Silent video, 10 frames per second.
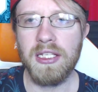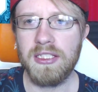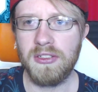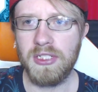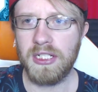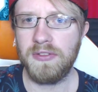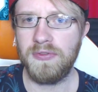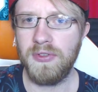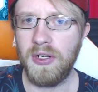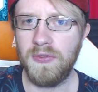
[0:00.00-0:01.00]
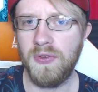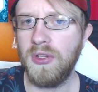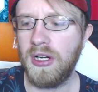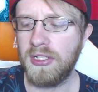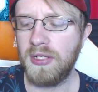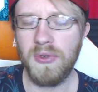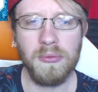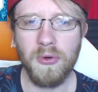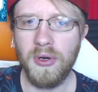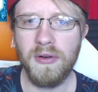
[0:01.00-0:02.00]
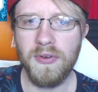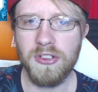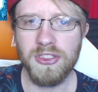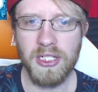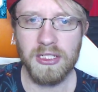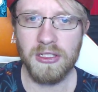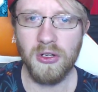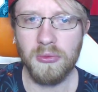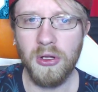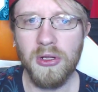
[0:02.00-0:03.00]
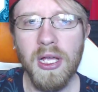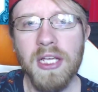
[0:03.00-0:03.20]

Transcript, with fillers: has only like a, you know, full art and rainbow rare version and a normal,